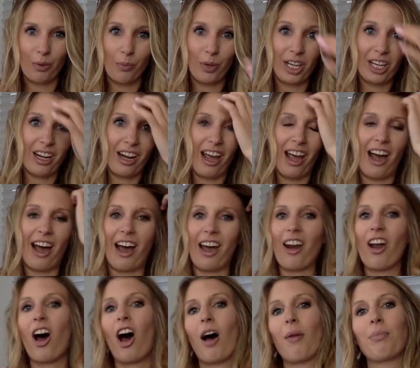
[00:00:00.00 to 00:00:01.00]
we can add
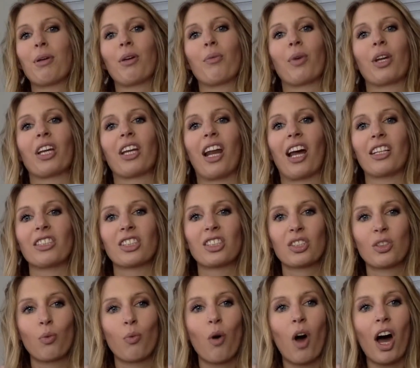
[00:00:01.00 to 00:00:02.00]
hopping, we can add
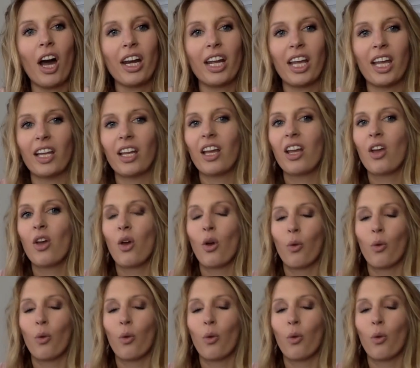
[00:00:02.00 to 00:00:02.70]
squatting,